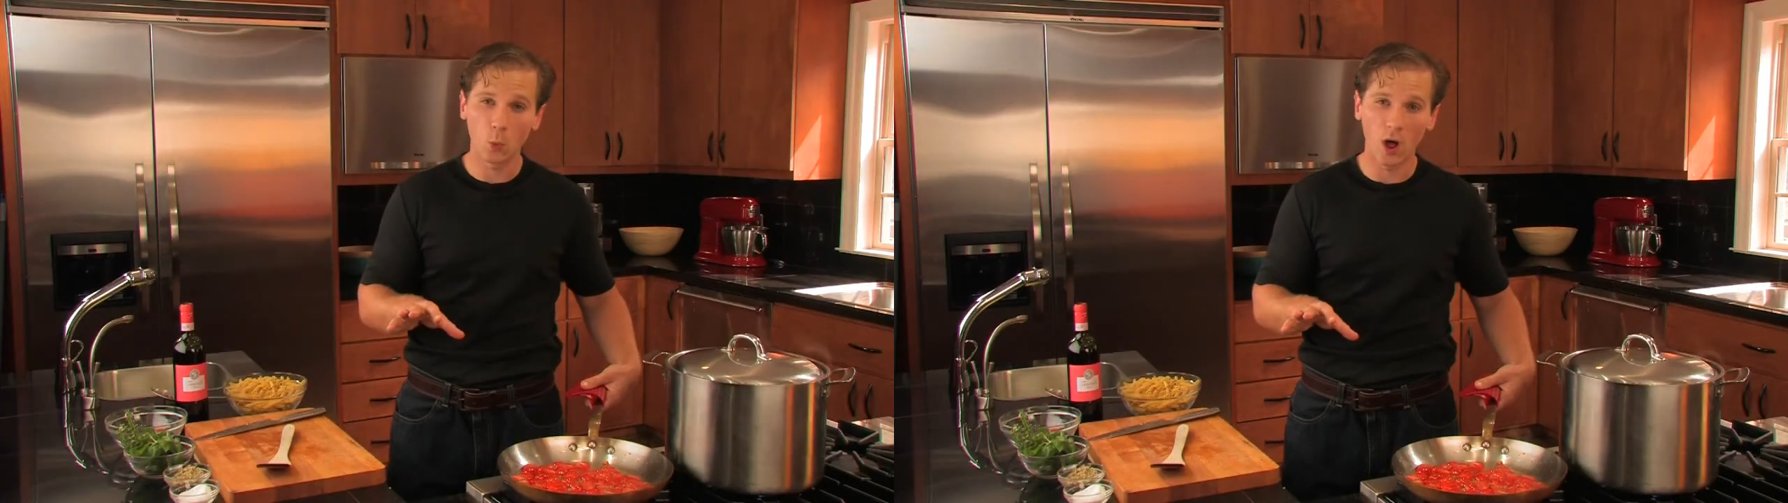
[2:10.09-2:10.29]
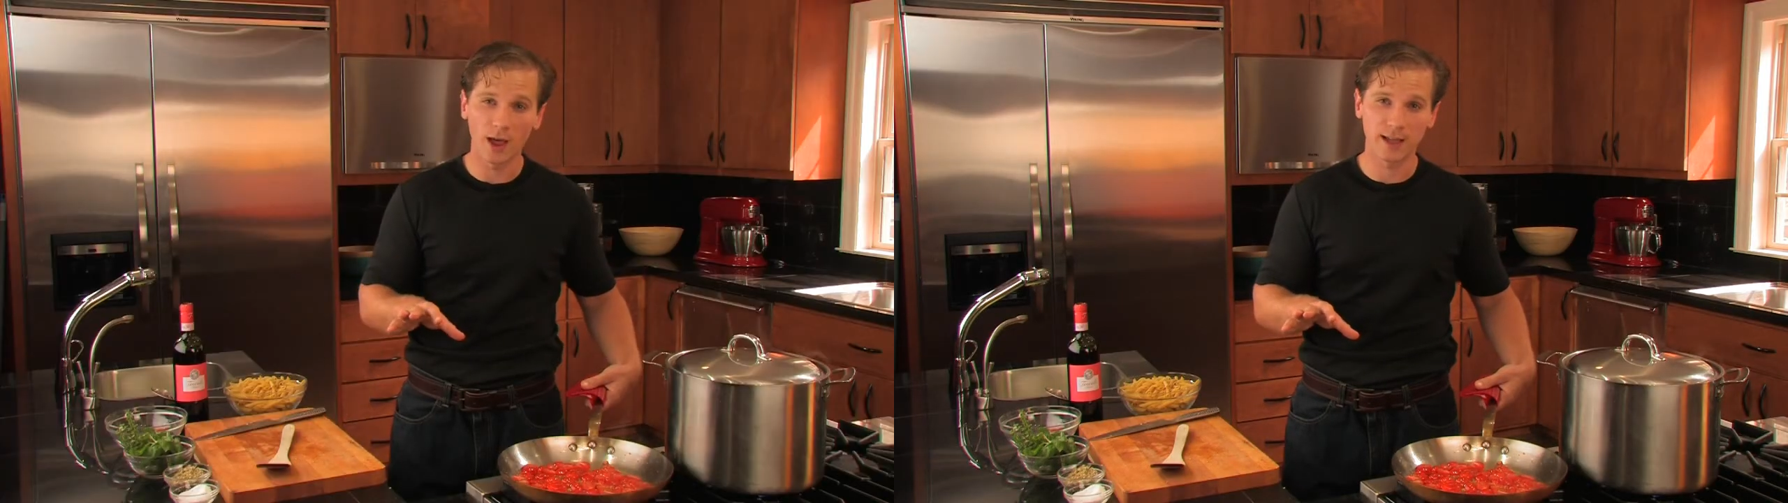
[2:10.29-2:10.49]

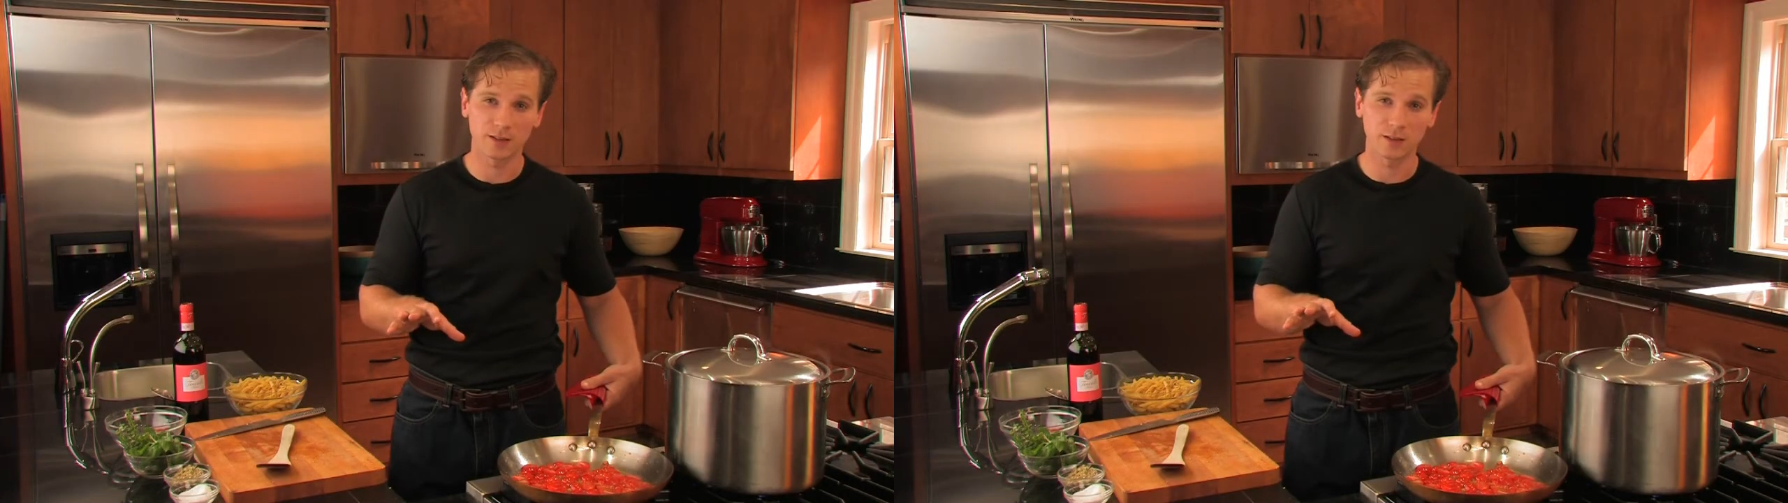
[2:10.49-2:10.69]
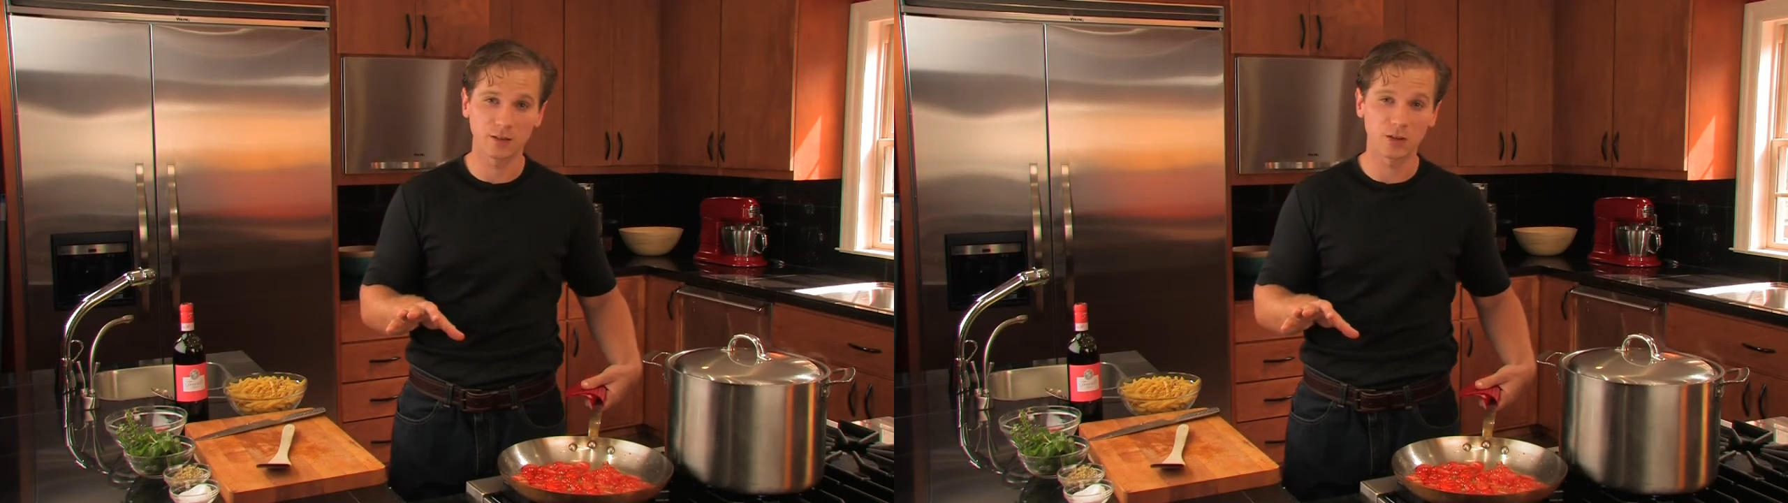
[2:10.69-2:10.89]

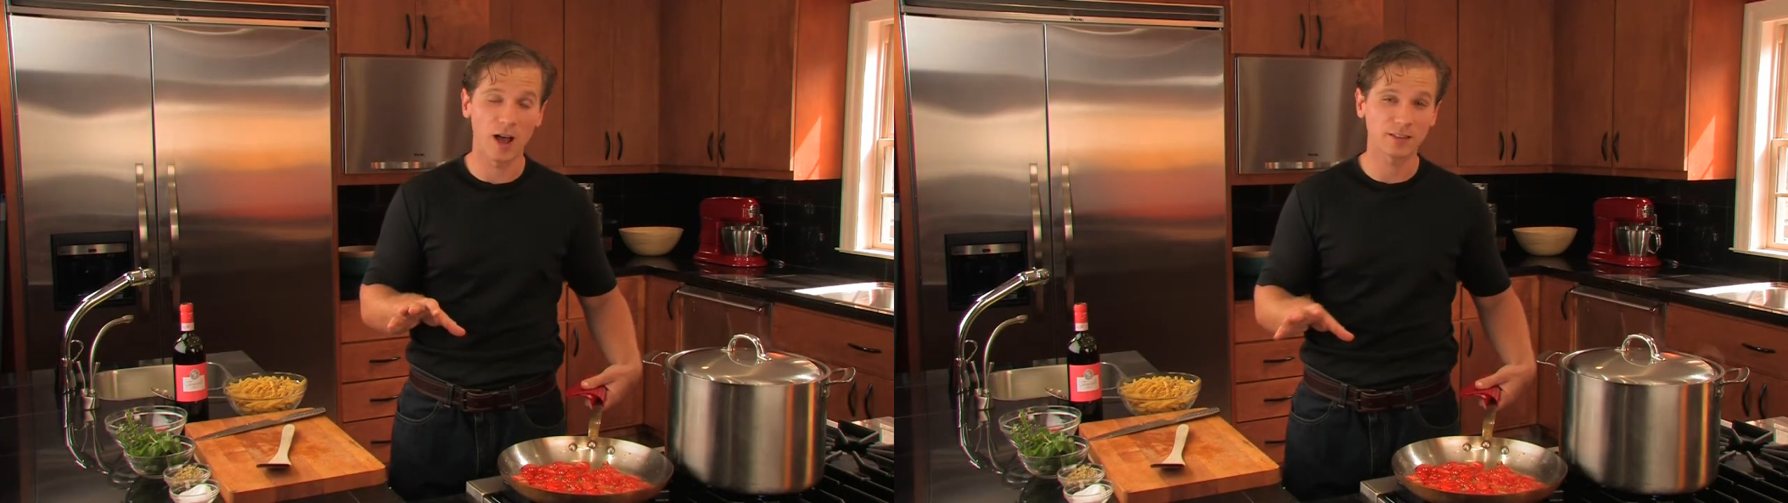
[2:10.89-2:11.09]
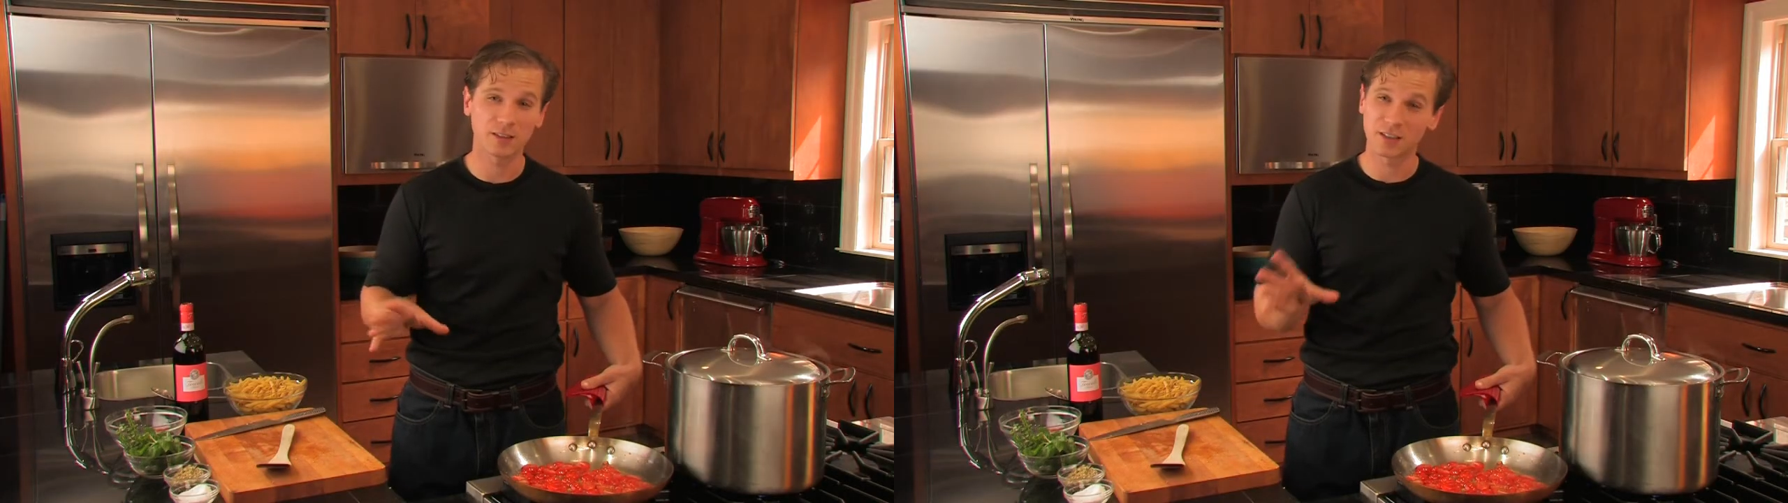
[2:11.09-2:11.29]
wines and
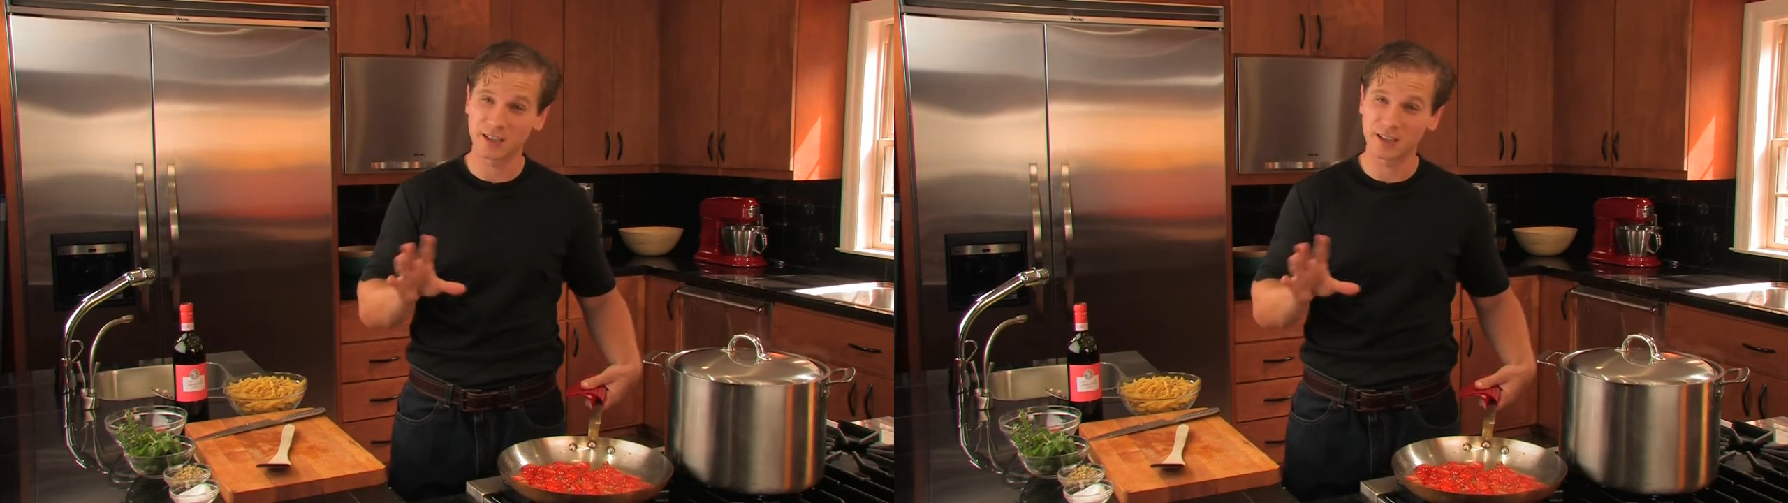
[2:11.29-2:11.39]
sauces,